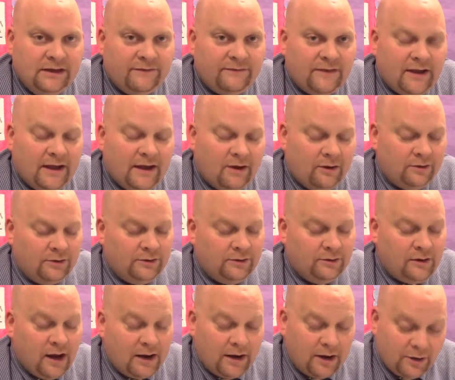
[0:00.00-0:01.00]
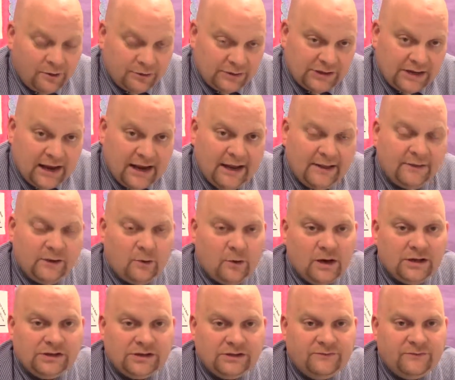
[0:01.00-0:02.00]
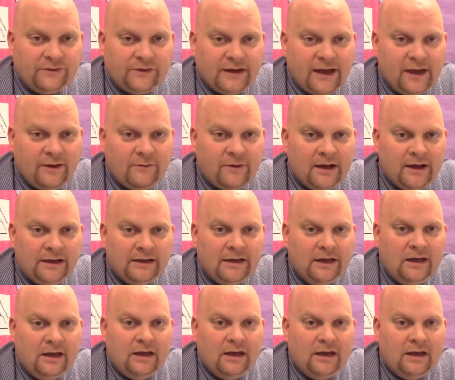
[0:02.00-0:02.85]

if they do not understand the question for the gateway,